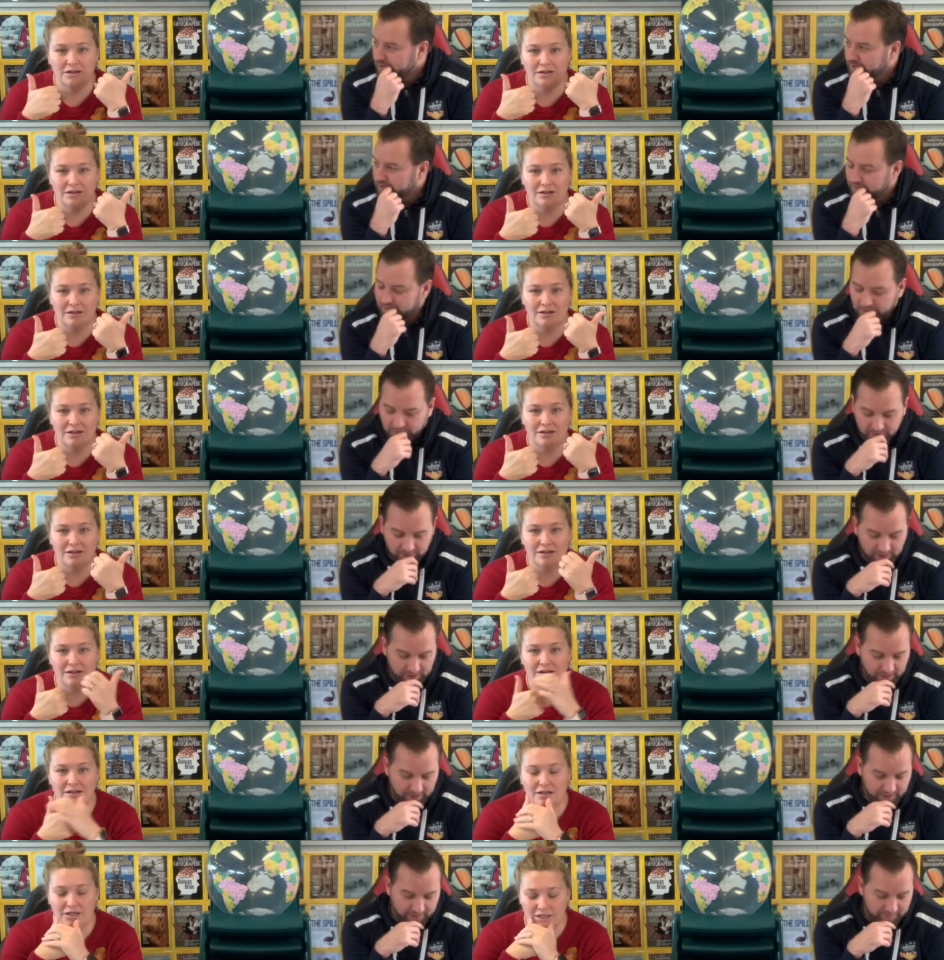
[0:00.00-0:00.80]

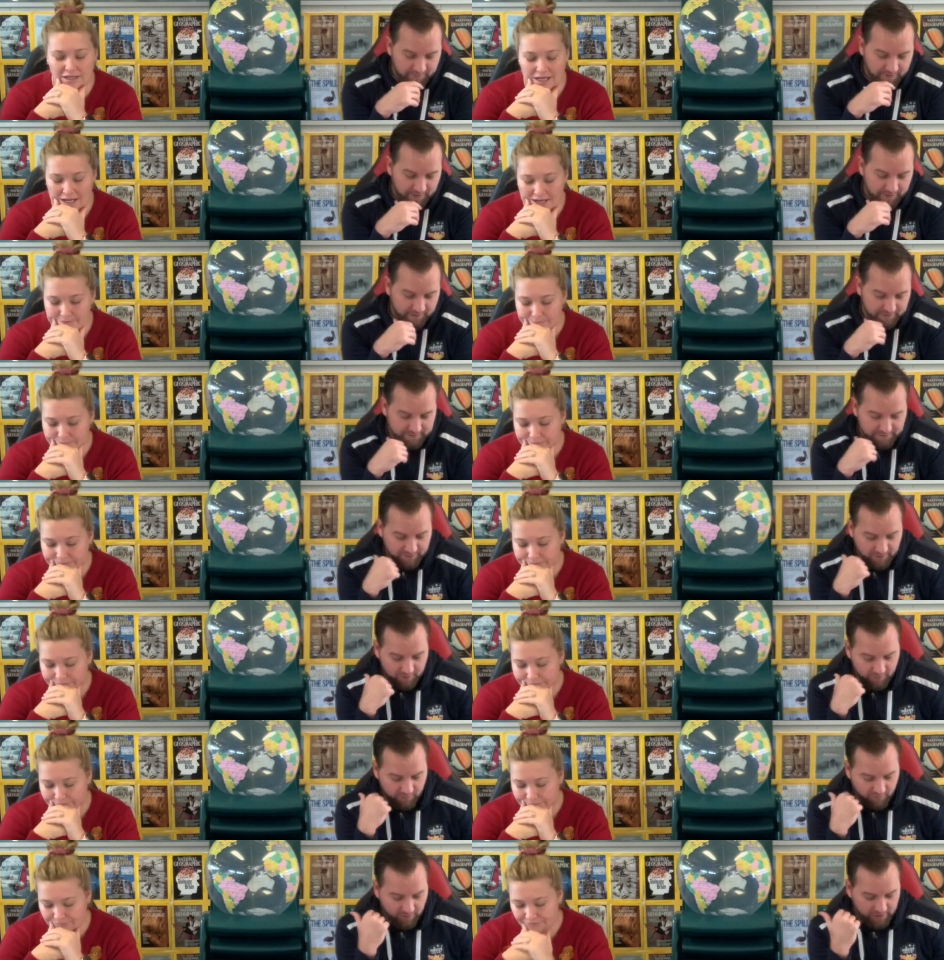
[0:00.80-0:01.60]
Speaker 1: Cool. Um, okay.
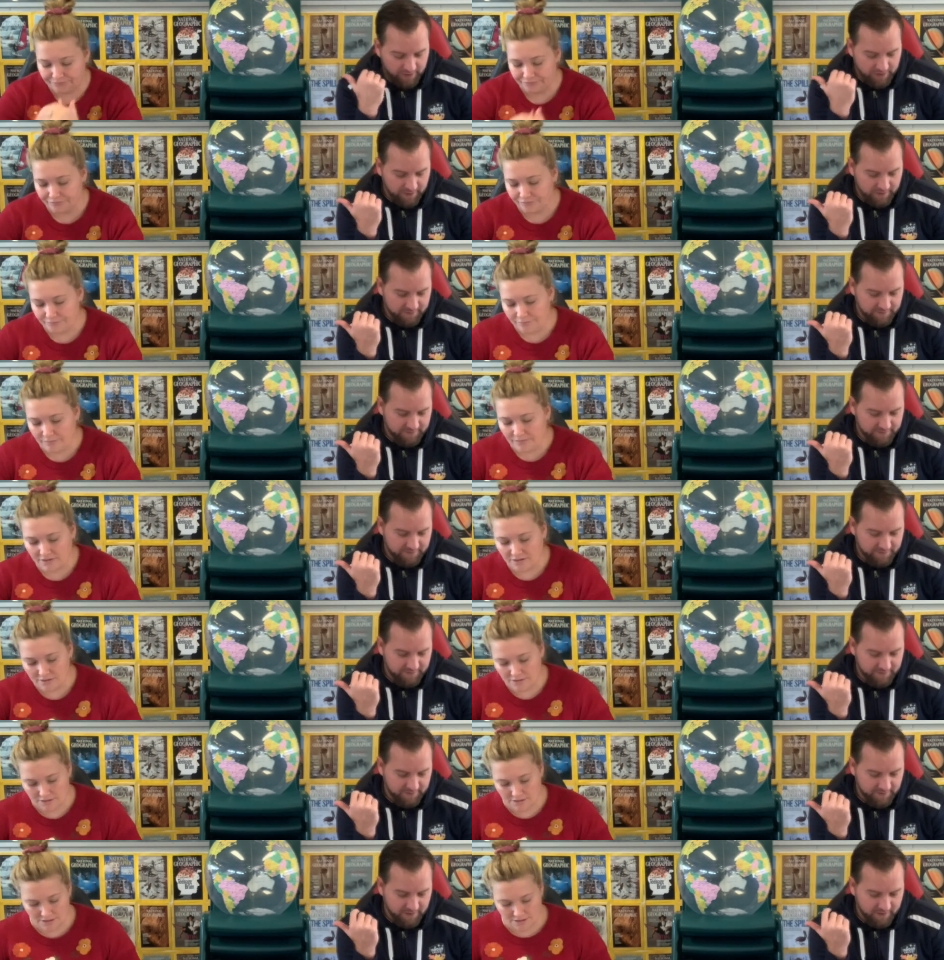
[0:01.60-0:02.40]
So we had,
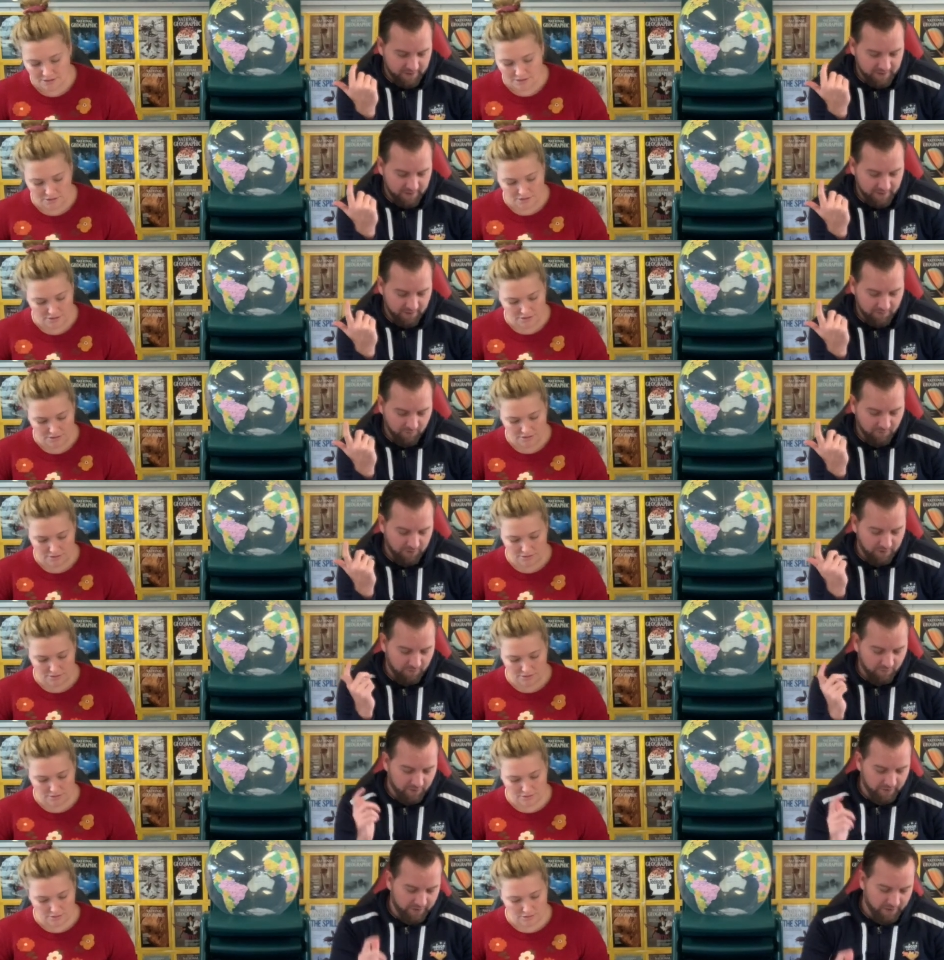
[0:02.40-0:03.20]
uh,
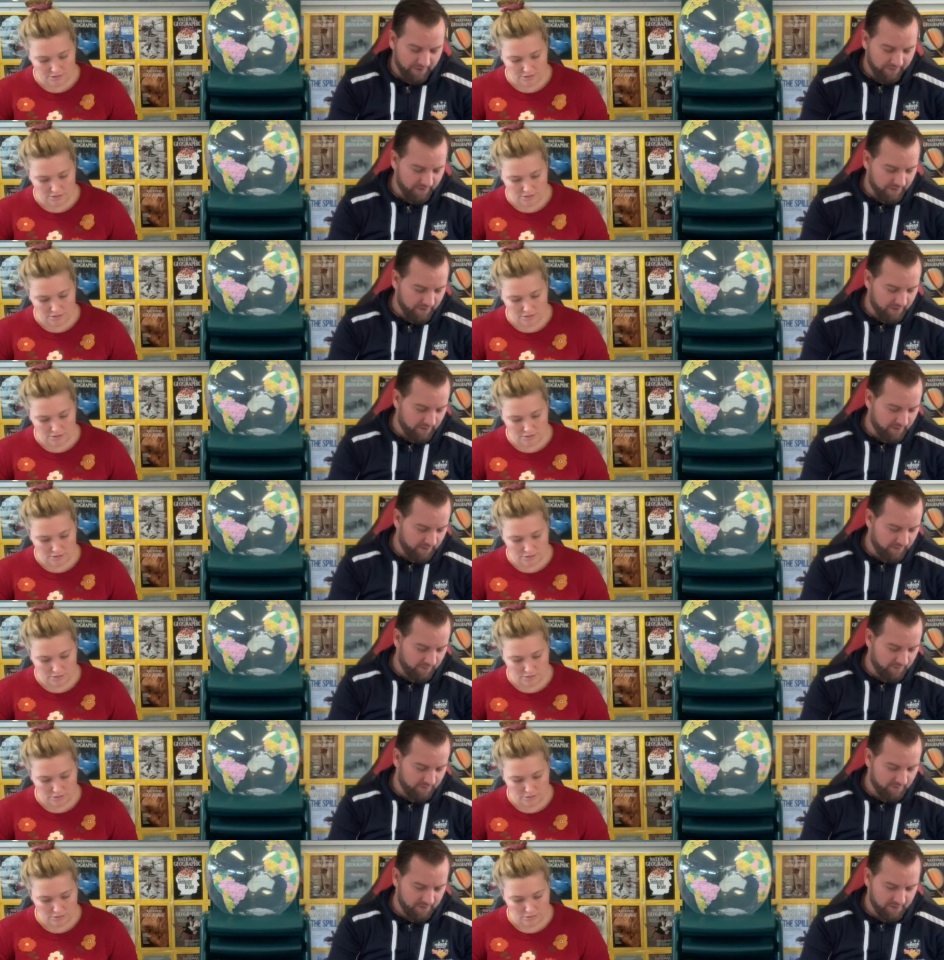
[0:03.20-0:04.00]
what, what are
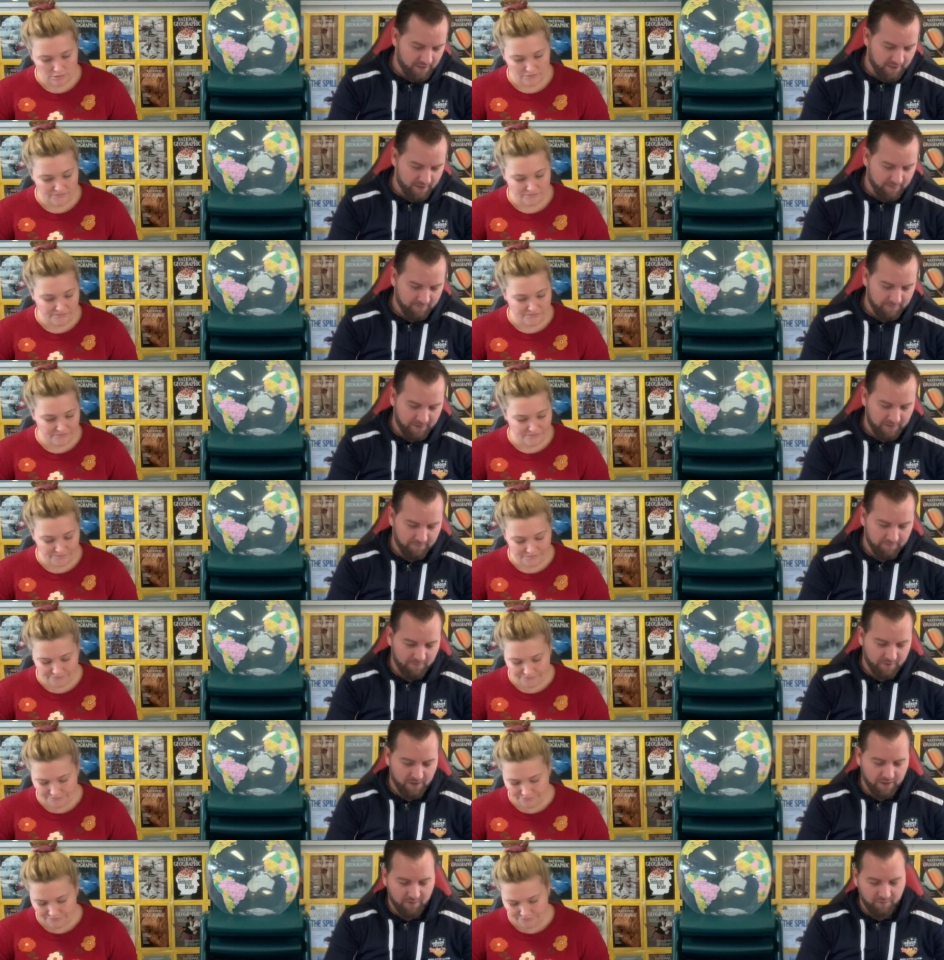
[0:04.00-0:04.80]
the um,
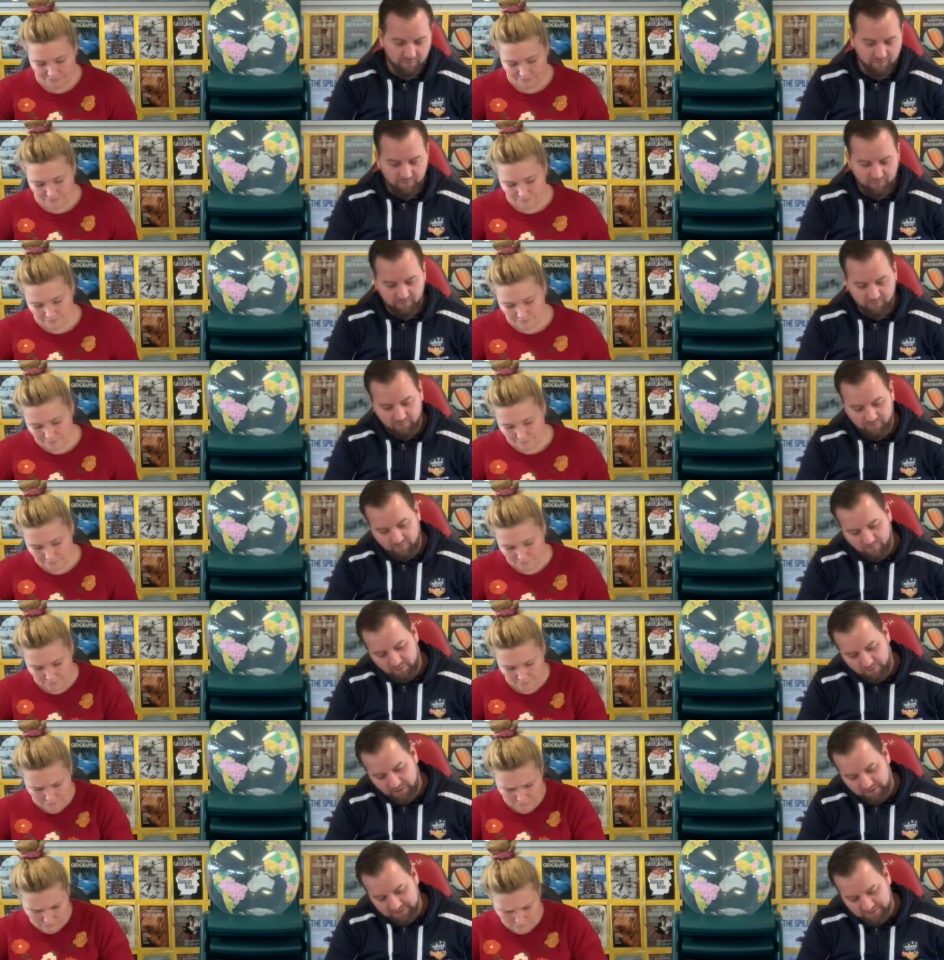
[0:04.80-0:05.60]
uh,
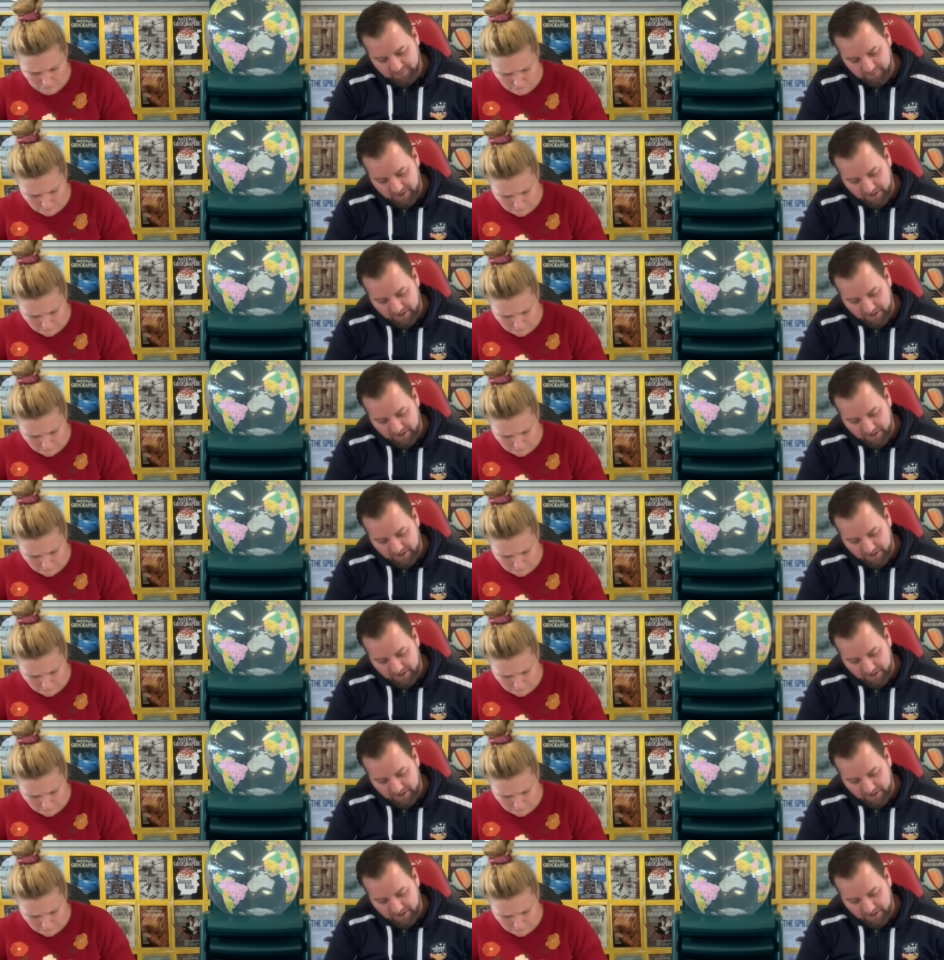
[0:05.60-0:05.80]
things that